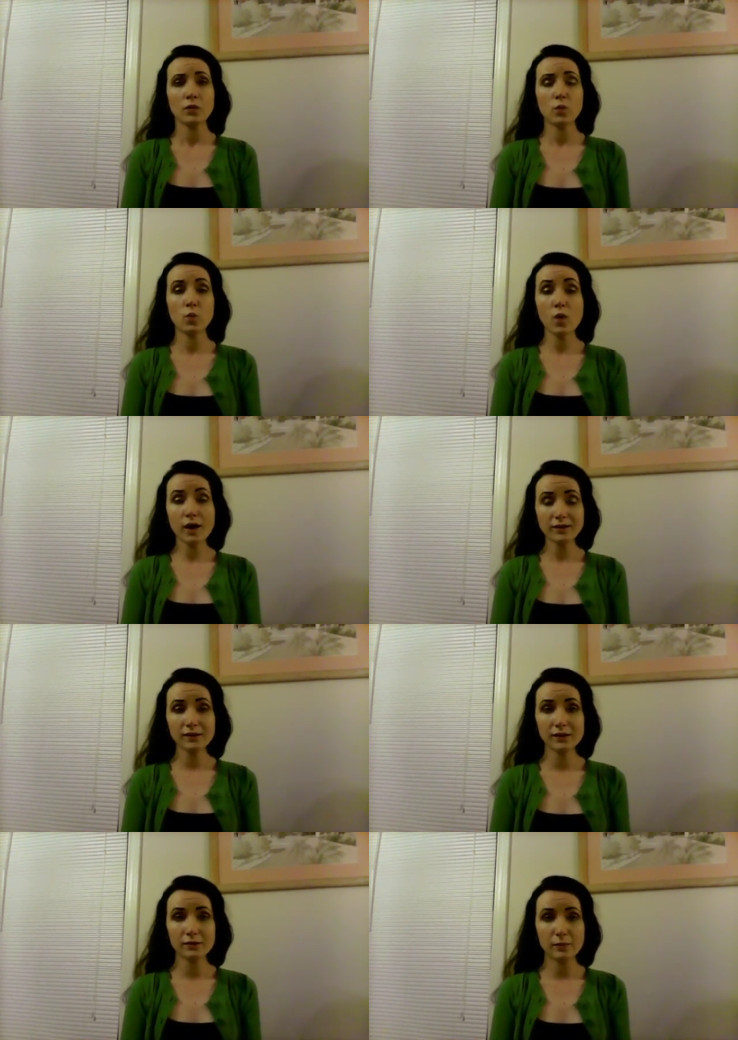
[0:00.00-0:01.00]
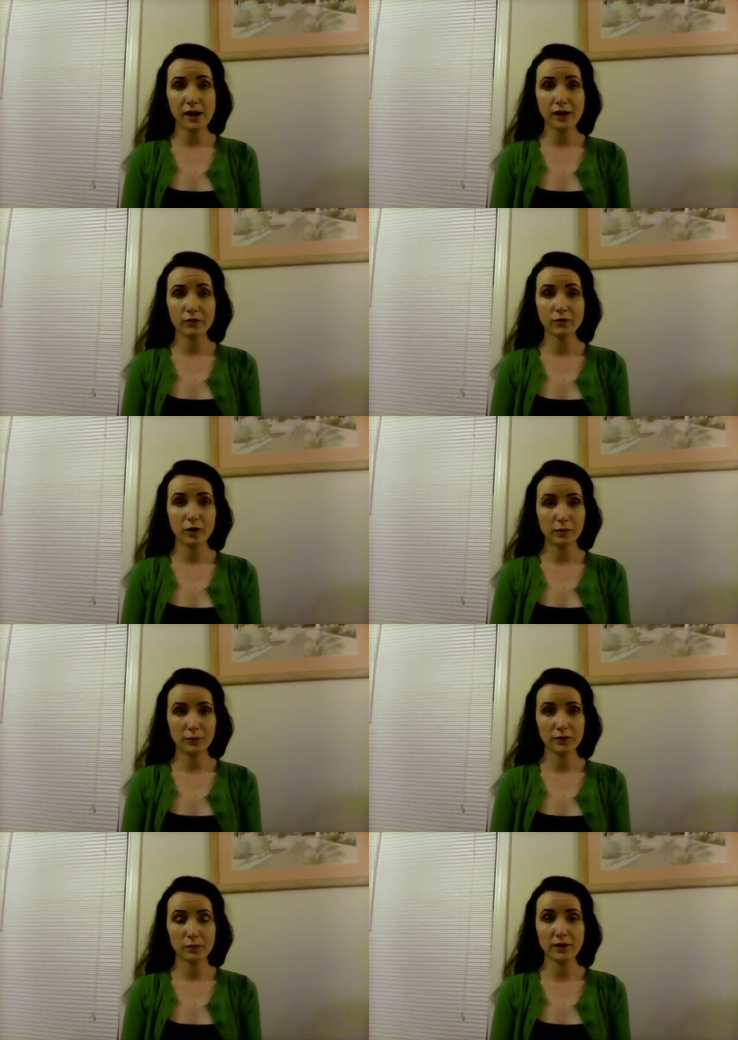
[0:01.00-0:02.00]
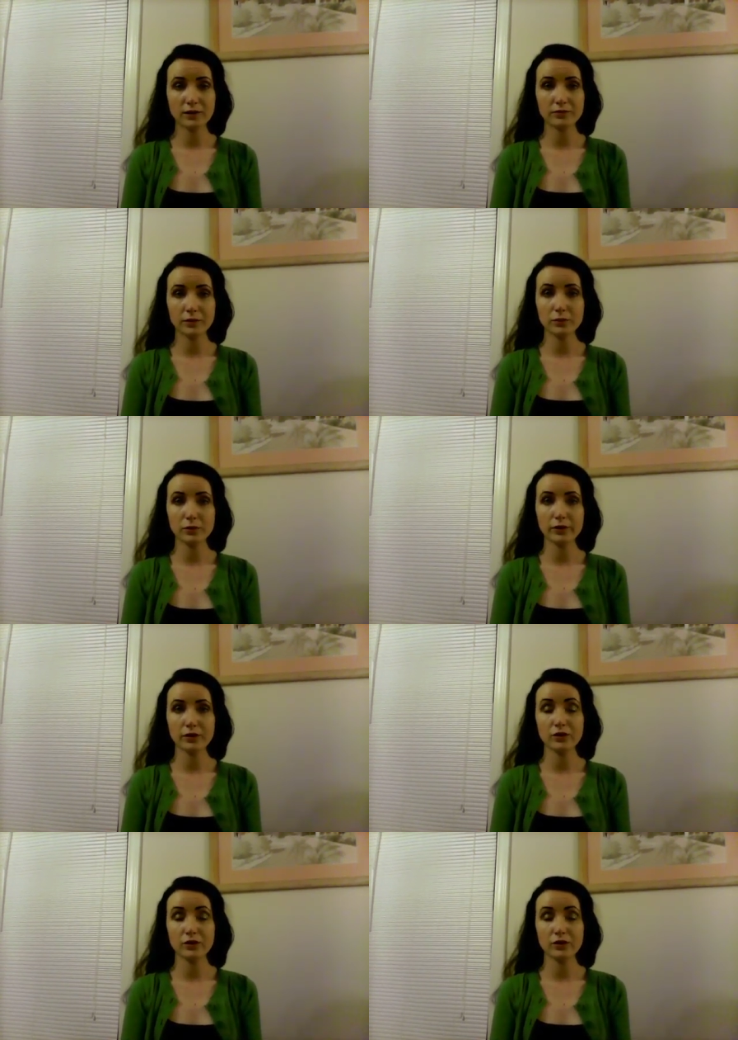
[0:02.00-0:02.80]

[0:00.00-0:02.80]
want to hear back from a prospective employer,